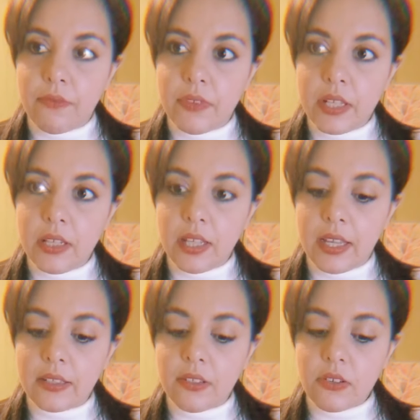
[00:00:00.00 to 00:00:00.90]
I feel
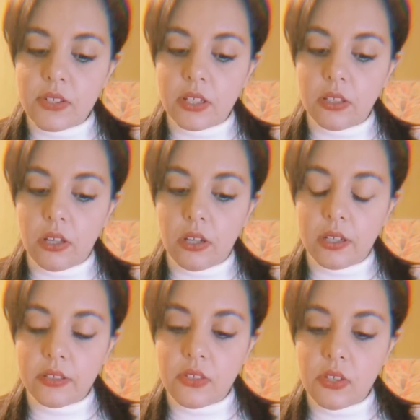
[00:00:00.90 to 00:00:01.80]
like there's a
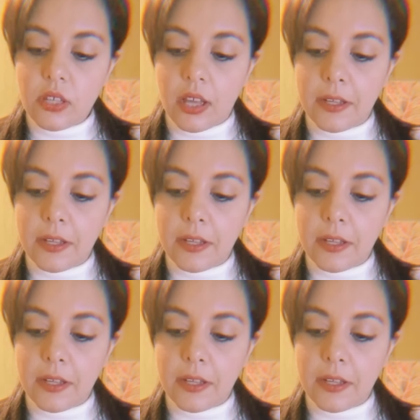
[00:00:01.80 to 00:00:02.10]
lot